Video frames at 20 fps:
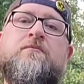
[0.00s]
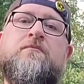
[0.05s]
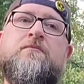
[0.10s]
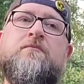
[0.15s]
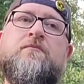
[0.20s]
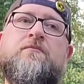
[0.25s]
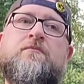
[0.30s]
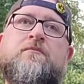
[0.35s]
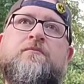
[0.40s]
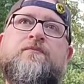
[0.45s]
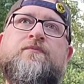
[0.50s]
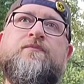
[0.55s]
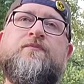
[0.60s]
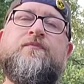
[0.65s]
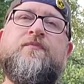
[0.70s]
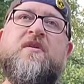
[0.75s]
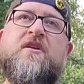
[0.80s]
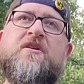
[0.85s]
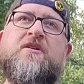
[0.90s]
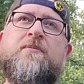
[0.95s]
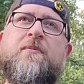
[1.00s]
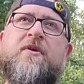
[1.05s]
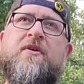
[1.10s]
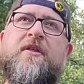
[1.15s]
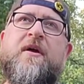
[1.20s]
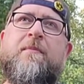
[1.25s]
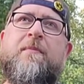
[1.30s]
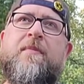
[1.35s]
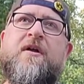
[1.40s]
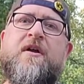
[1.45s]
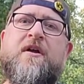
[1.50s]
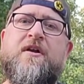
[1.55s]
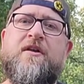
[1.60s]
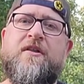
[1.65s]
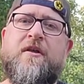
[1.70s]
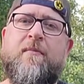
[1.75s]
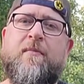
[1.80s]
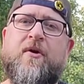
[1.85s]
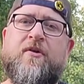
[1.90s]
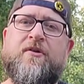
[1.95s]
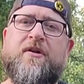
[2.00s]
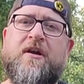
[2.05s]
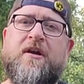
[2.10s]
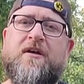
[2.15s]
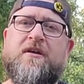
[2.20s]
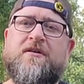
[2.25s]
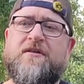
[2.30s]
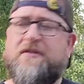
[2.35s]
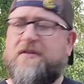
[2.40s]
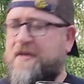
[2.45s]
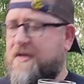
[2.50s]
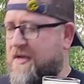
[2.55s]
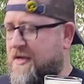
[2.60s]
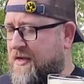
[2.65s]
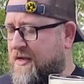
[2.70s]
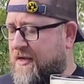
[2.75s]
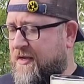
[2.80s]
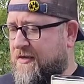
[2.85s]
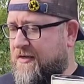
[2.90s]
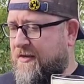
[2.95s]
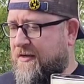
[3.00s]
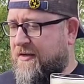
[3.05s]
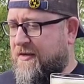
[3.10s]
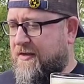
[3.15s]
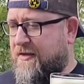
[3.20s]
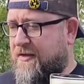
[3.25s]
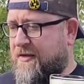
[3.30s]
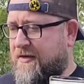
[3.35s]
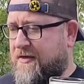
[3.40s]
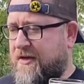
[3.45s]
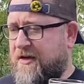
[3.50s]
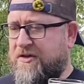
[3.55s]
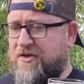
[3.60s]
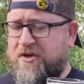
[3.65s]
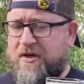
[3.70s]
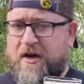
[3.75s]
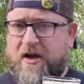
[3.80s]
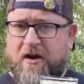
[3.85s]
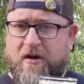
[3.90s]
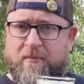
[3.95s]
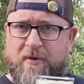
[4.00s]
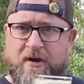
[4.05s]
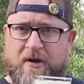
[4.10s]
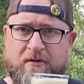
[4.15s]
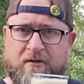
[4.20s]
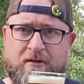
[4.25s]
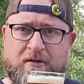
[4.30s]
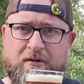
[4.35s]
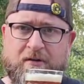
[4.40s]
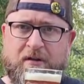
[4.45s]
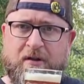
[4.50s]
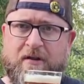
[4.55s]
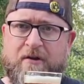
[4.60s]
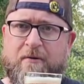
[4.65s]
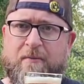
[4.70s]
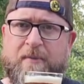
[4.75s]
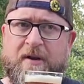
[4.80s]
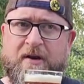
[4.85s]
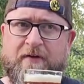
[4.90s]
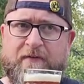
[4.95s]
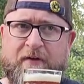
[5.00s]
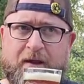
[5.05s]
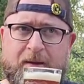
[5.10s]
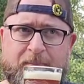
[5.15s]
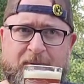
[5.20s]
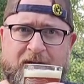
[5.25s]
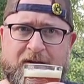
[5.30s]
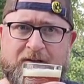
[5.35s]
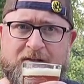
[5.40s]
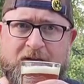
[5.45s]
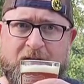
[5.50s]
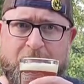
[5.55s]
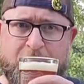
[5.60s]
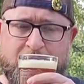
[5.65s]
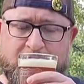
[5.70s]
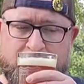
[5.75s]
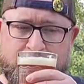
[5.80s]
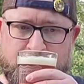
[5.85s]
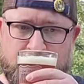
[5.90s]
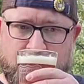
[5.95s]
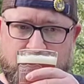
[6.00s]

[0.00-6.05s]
Mm, you smell that, that maltiness, uh, tinge of caramel, a little bit of hoppiness, not much.